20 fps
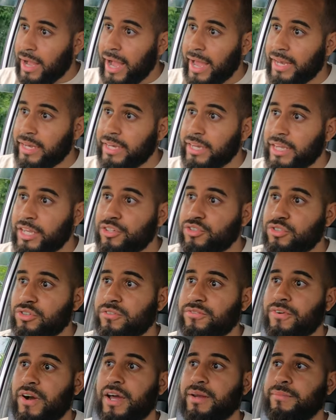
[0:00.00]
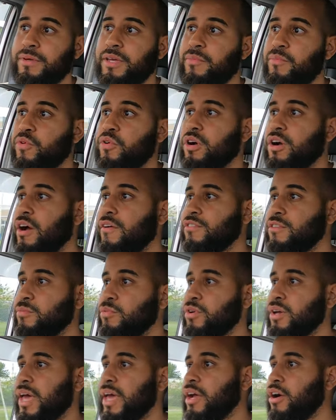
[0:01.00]
I need you to find me a more
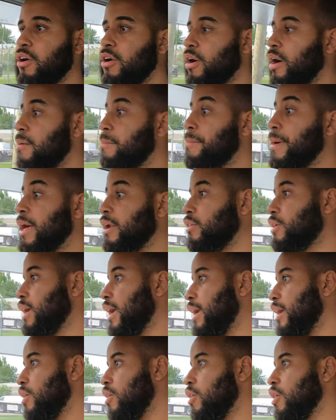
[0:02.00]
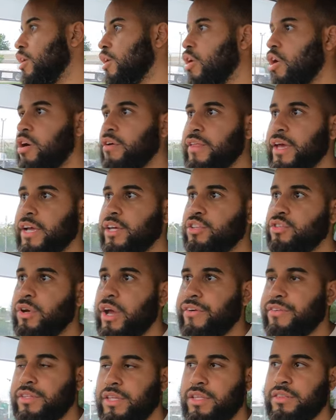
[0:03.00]
comfortable K car, a better K car, a car that can
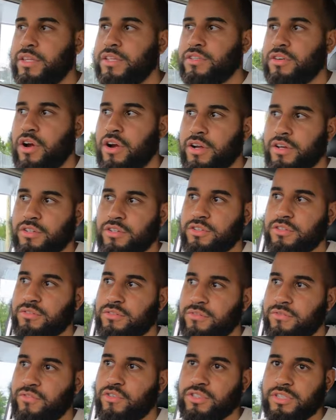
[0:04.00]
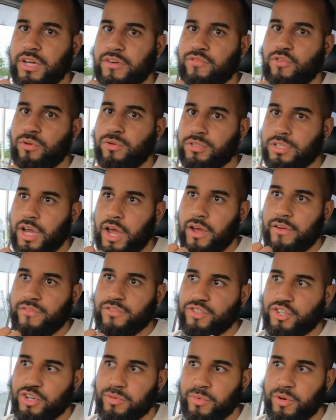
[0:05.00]
do everything this car can do. Full time forward
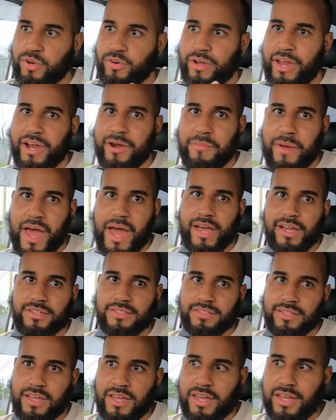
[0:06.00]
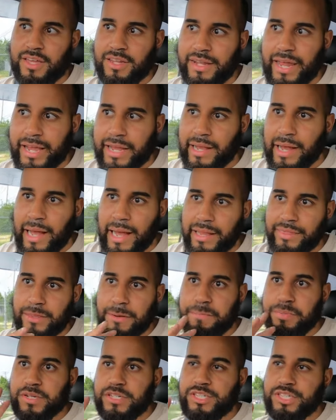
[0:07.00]
drive, turbo, airbags. Like
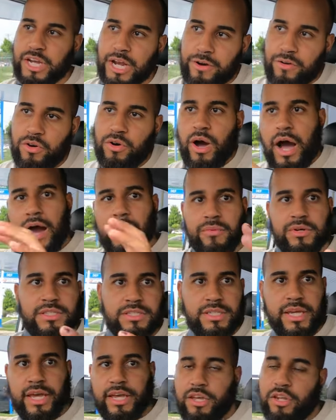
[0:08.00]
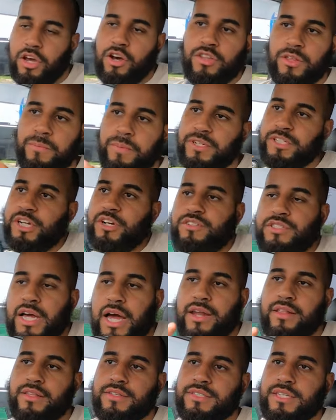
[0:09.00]
the Pajero, I would say, you know, the Pajero's
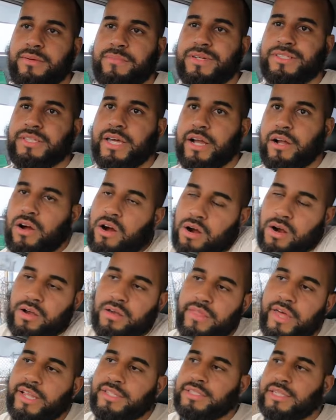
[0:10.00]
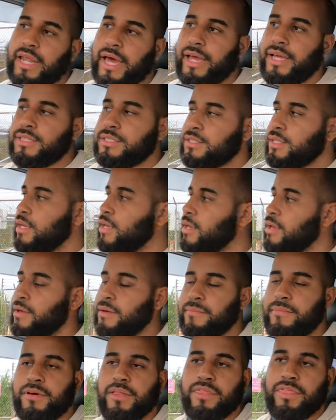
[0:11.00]
kind of the same exact car. That's nice.
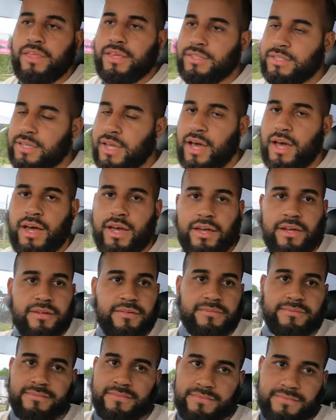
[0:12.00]
But this guy,